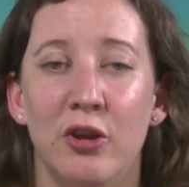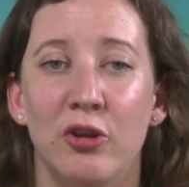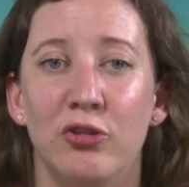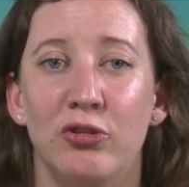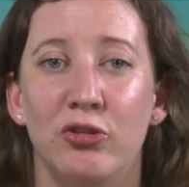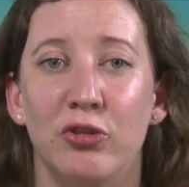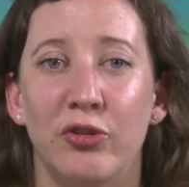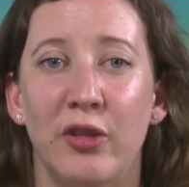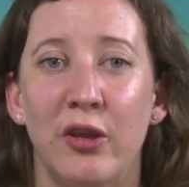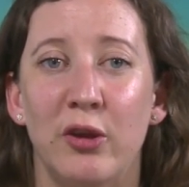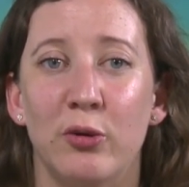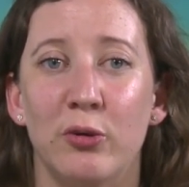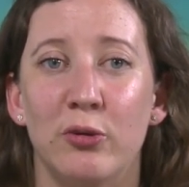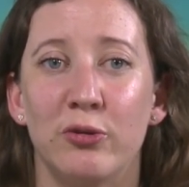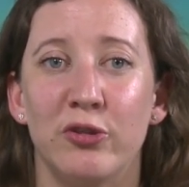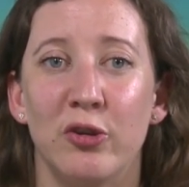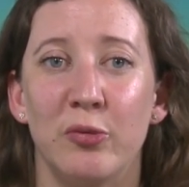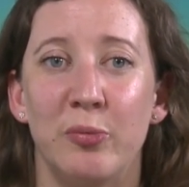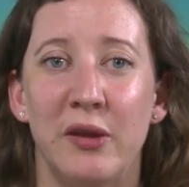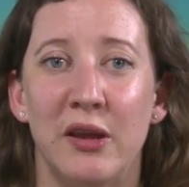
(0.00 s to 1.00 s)
Should they
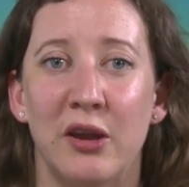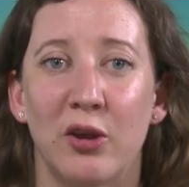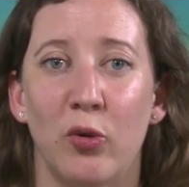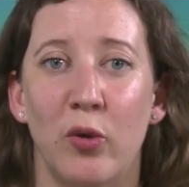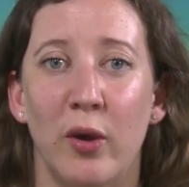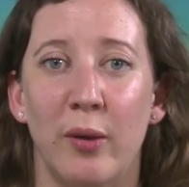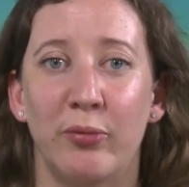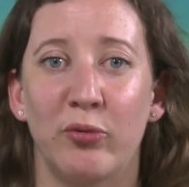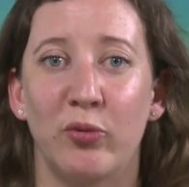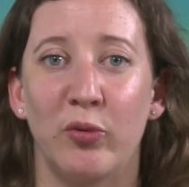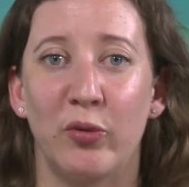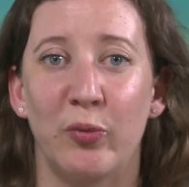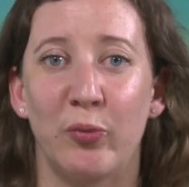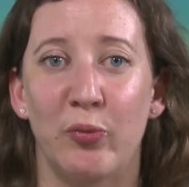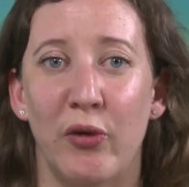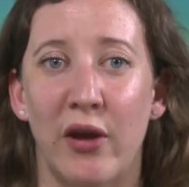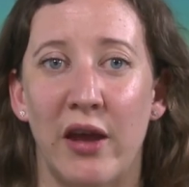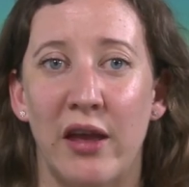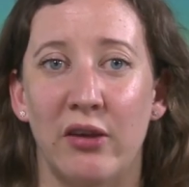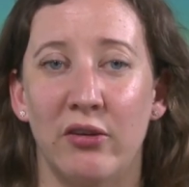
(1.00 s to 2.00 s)
also be equipped with
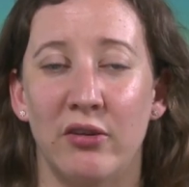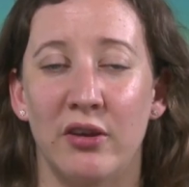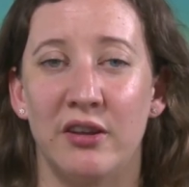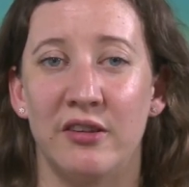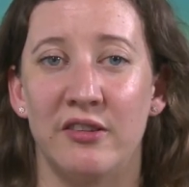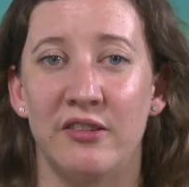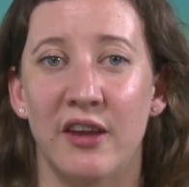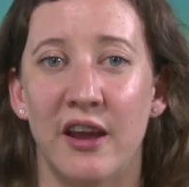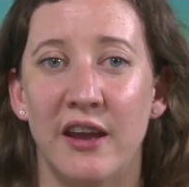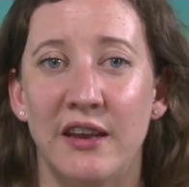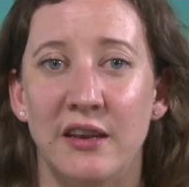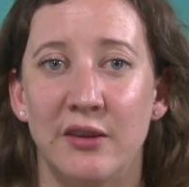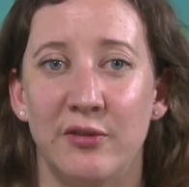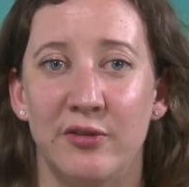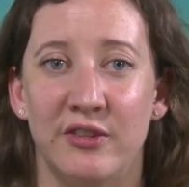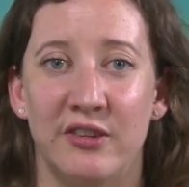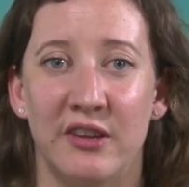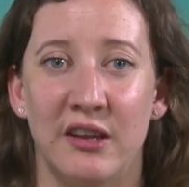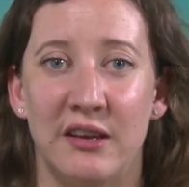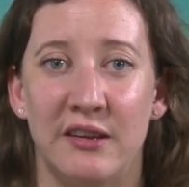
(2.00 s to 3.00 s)
braille and signing
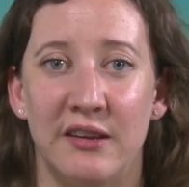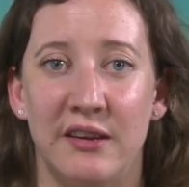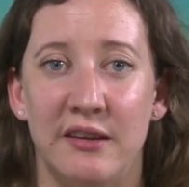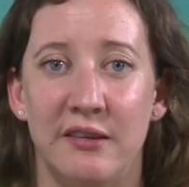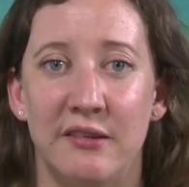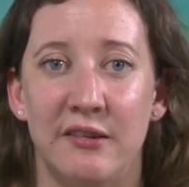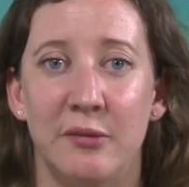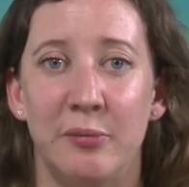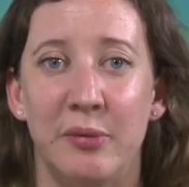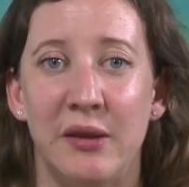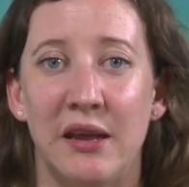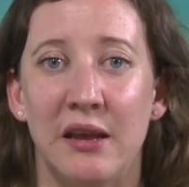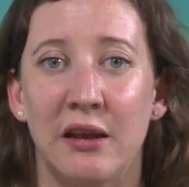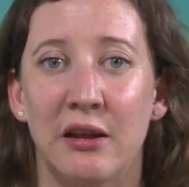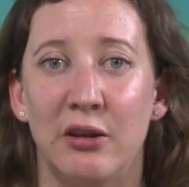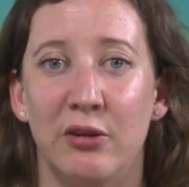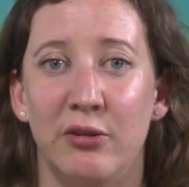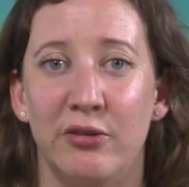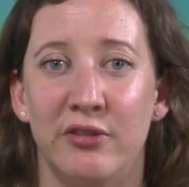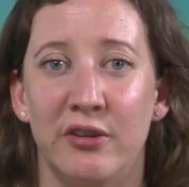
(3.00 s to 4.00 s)
facilities to be
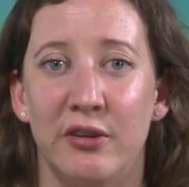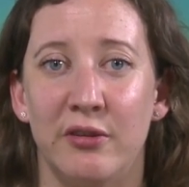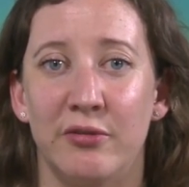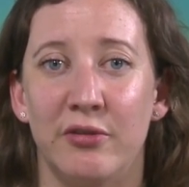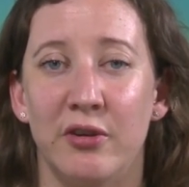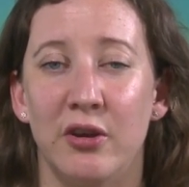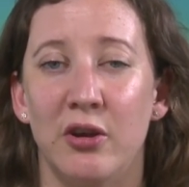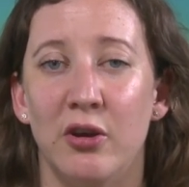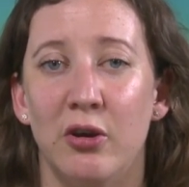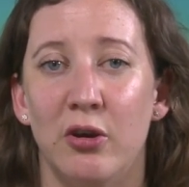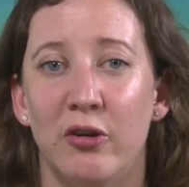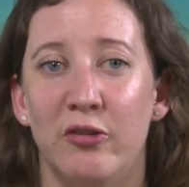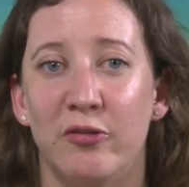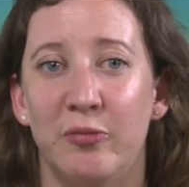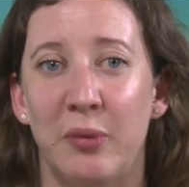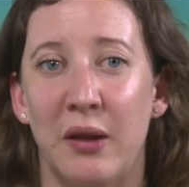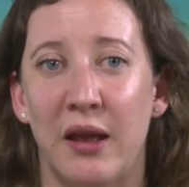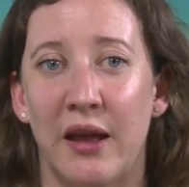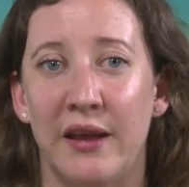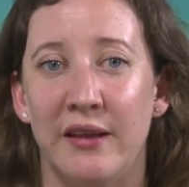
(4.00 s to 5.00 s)
inclusive of
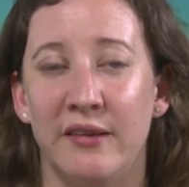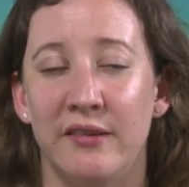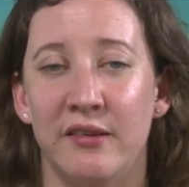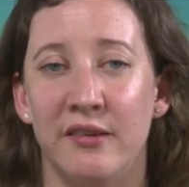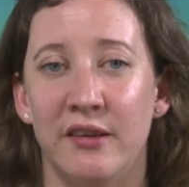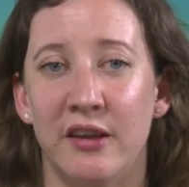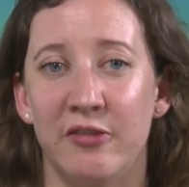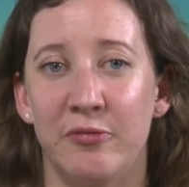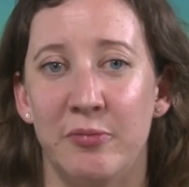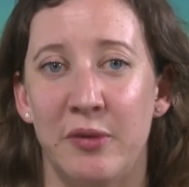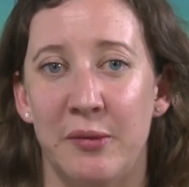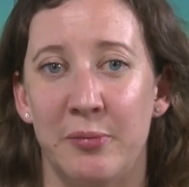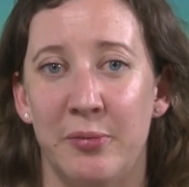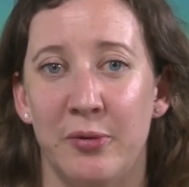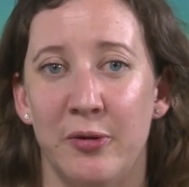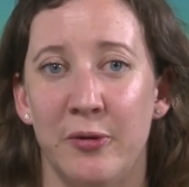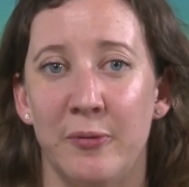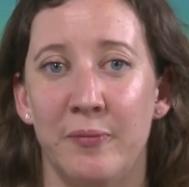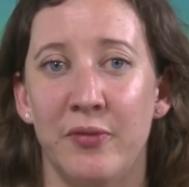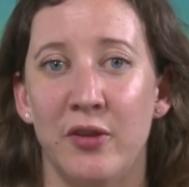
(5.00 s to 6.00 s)
blind and deaf
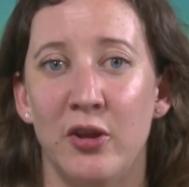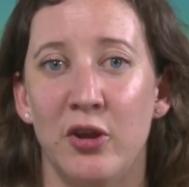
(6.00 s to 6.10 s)
people,